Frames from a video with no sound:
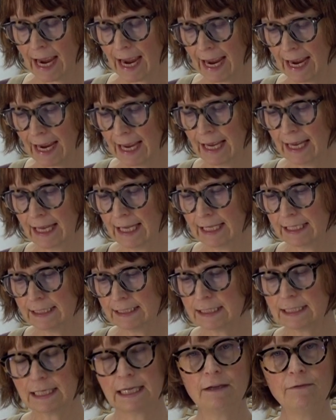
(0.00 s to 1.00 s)

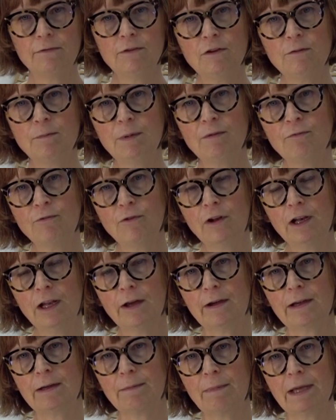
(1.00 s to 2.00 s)
And if you've been
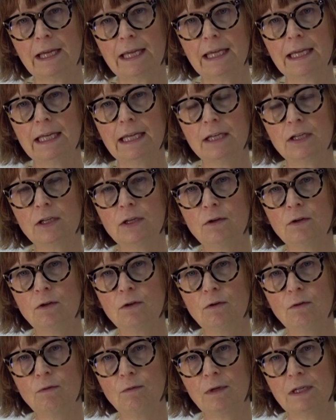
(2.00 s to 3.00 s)
following me,
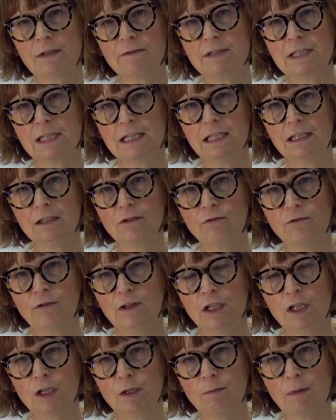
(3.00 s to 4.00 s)
you will have seen the
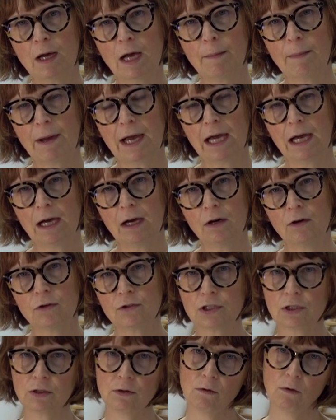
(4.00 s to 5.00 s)
film
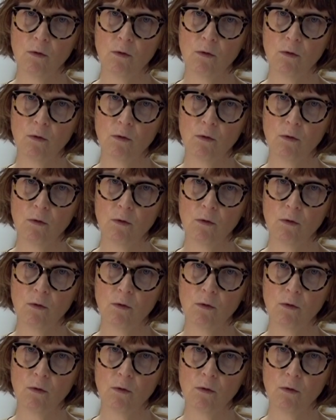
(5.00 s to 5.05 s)
about